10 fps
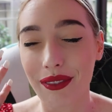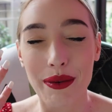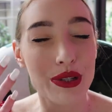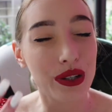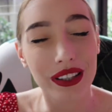
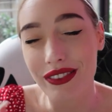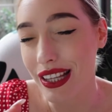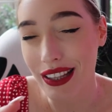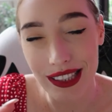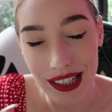I'm sure you've
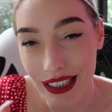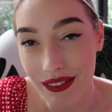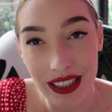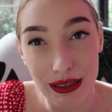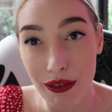seen these kind
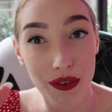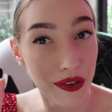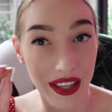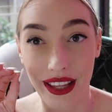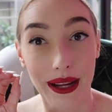of things
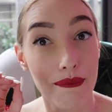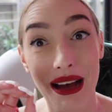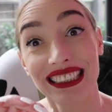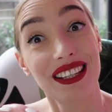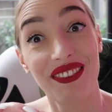before. They're like a
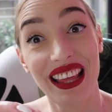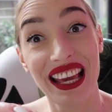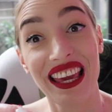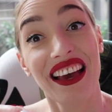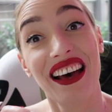massive
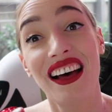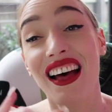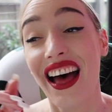thing here.